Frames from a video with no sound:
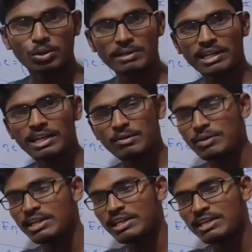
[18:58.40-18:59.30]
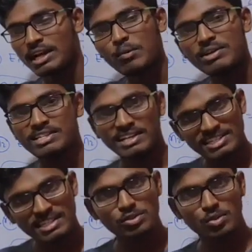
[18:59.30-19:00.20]
automatically. When it acquires
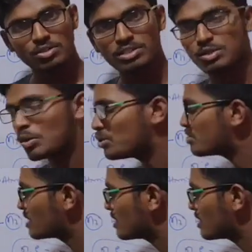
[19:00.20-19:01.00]
additional charges, it going to